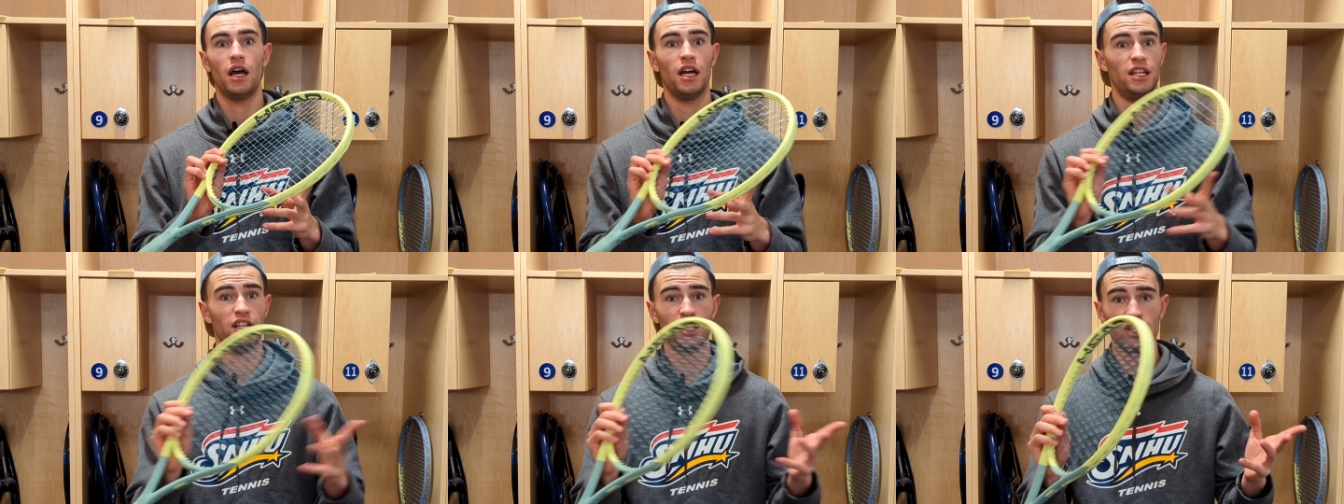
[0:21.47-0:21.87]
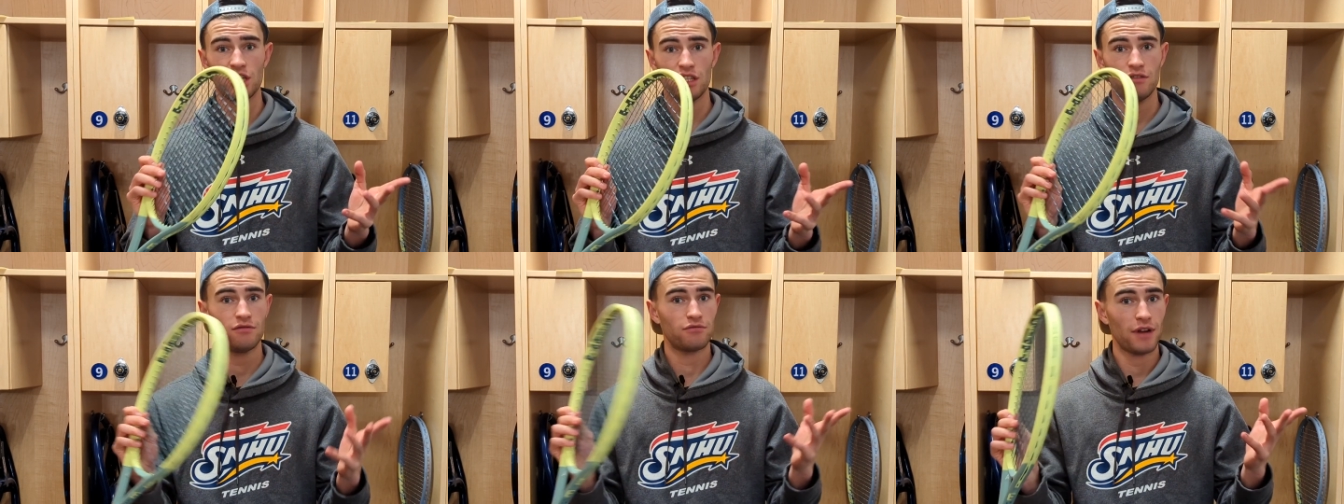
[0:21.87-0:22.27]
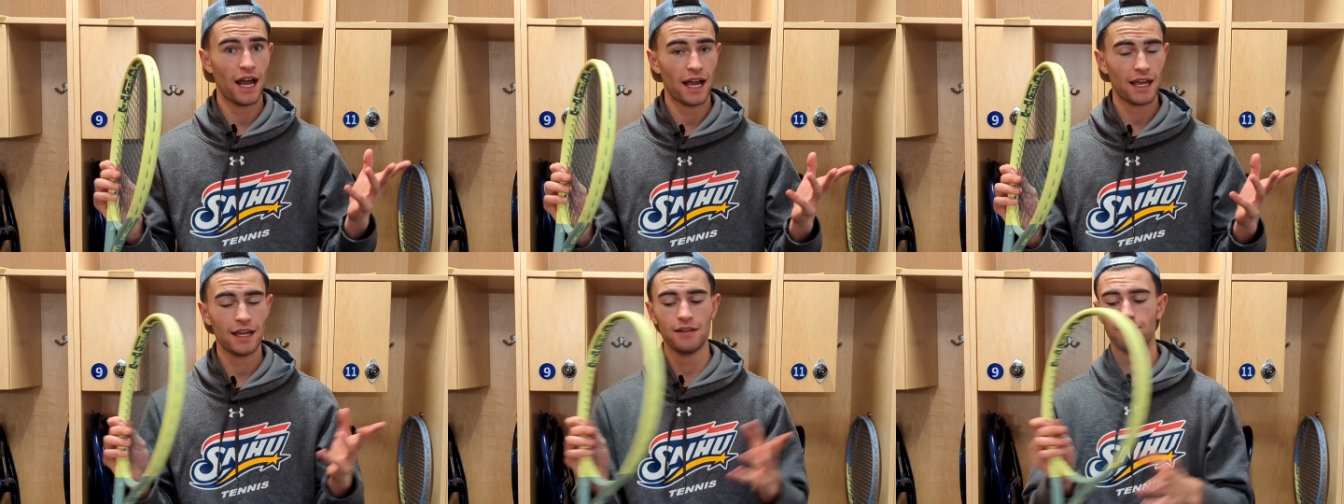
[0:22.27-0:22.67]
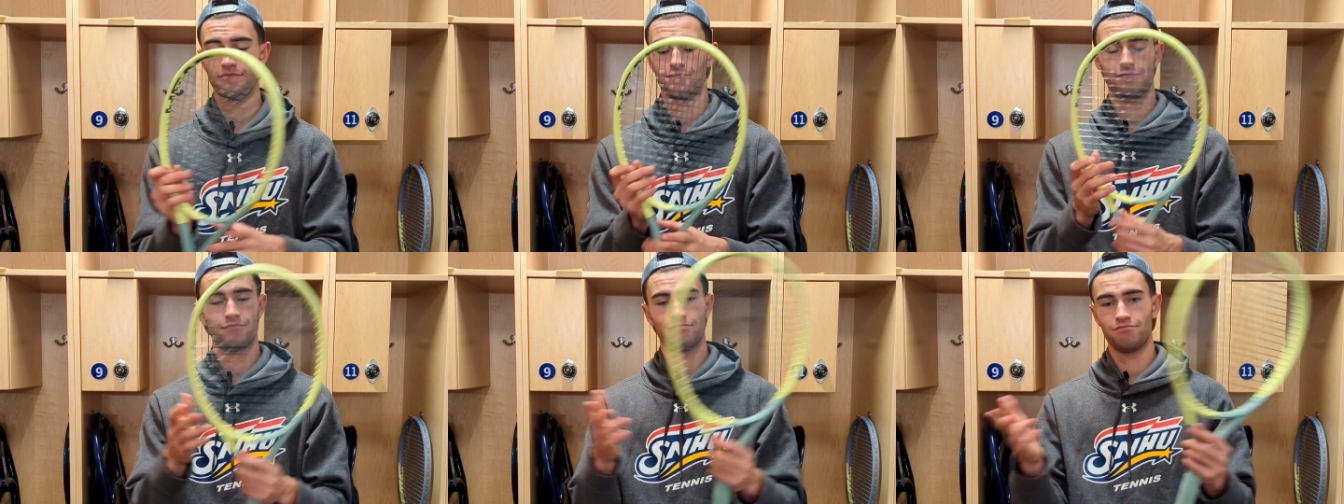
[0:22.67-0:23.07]
Edition
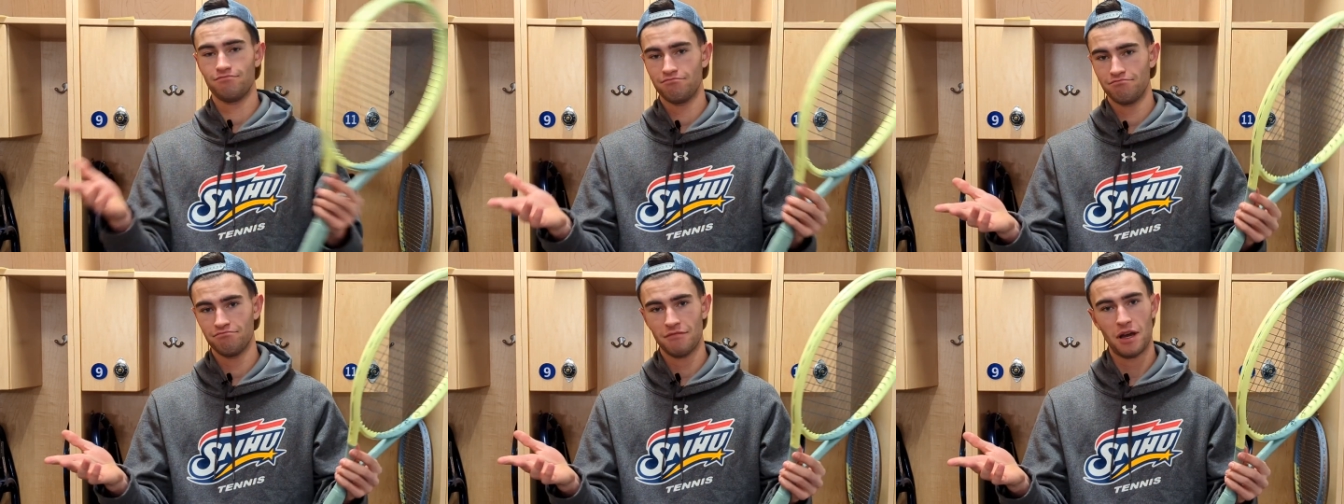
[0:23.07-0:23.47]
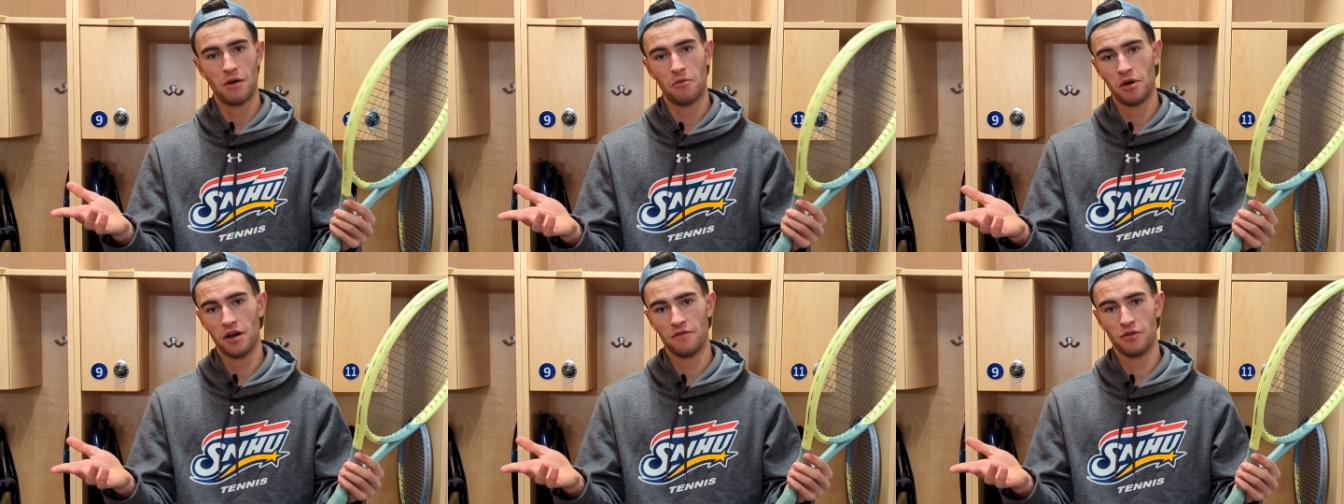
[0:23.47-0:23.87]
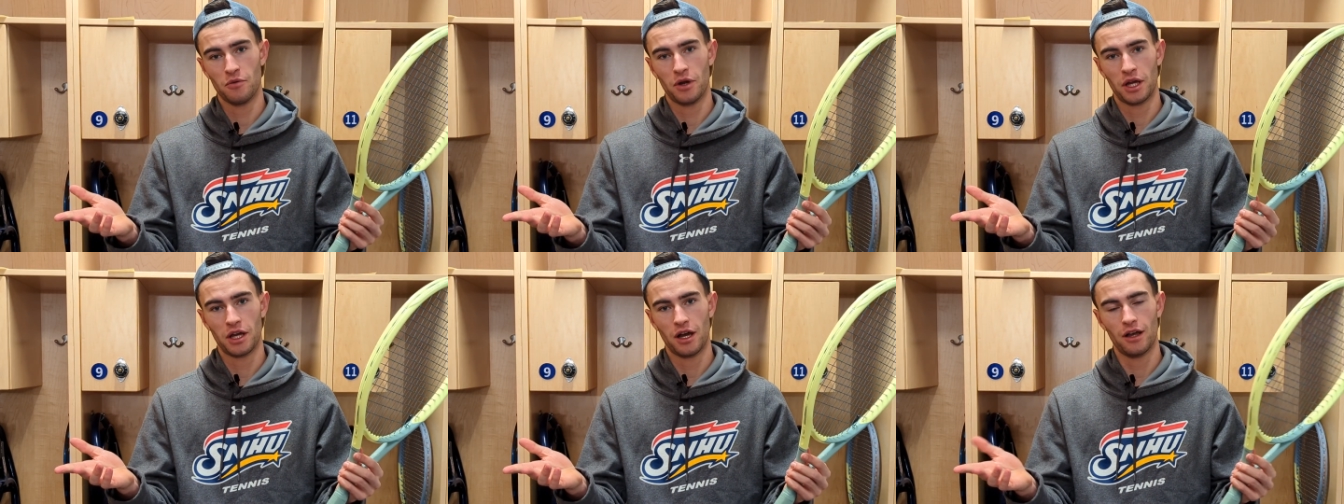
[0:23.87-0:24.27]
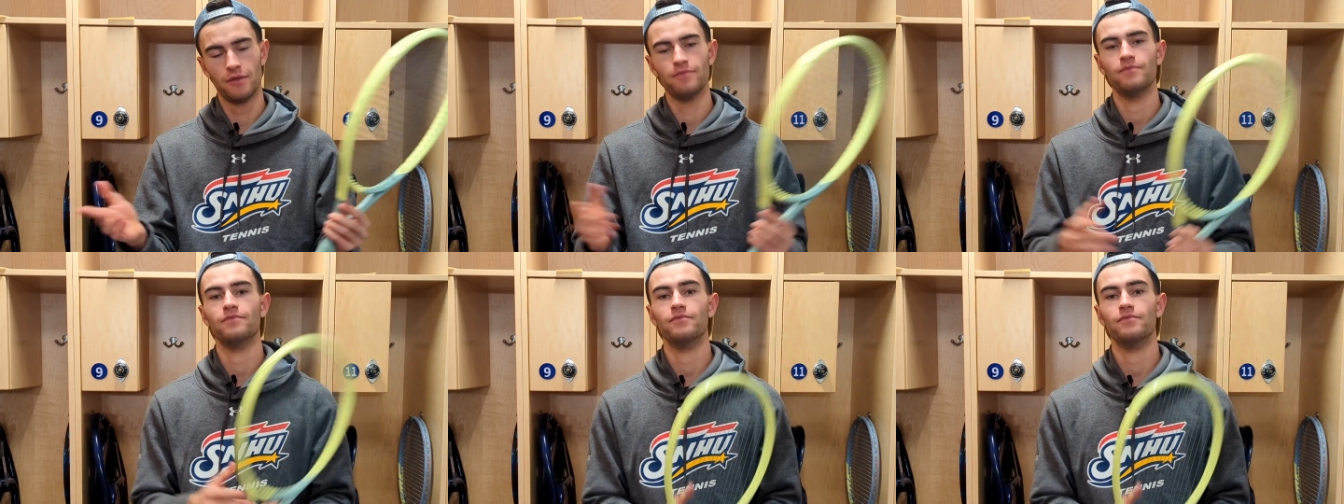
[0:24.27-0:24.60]
racket, whatever you want to call it.